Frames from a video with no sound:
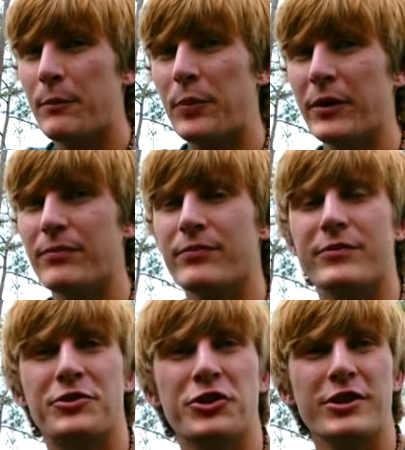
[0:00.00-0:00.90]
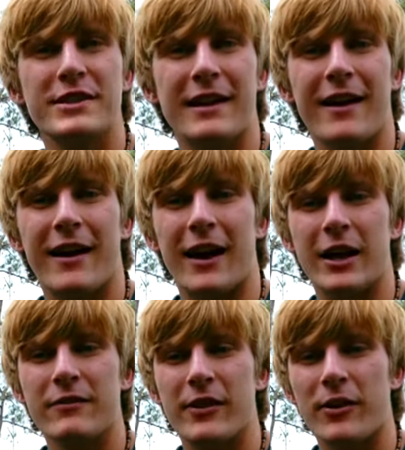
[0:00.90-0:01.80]
But just that, I
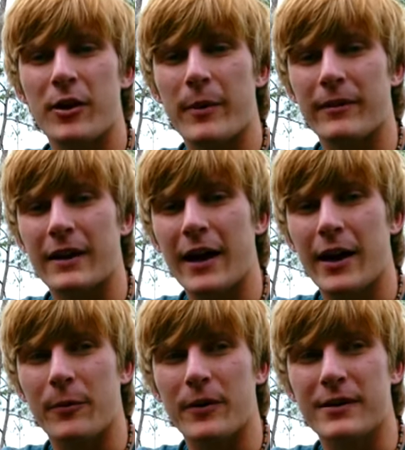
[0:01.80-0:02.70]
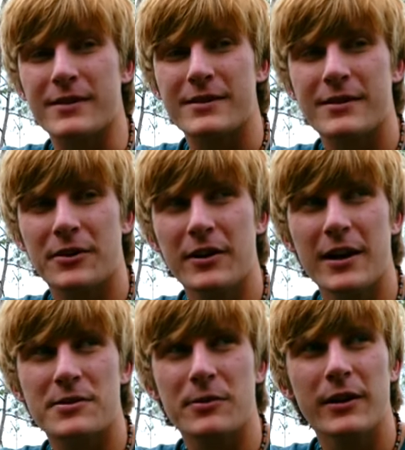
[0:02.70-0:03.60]
even thought about that, was you
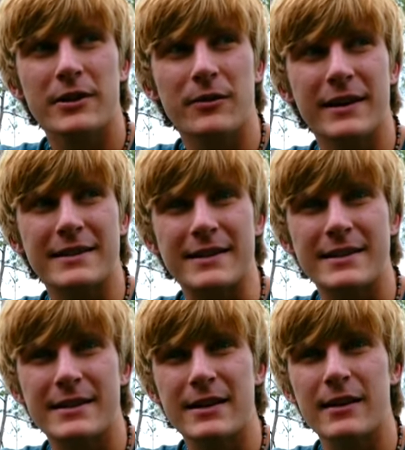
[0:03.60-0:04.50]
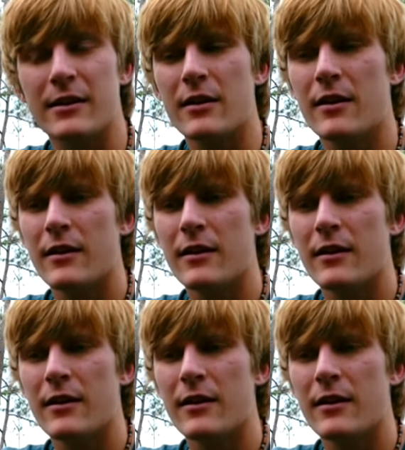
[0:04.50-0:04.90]
guys really don't get to see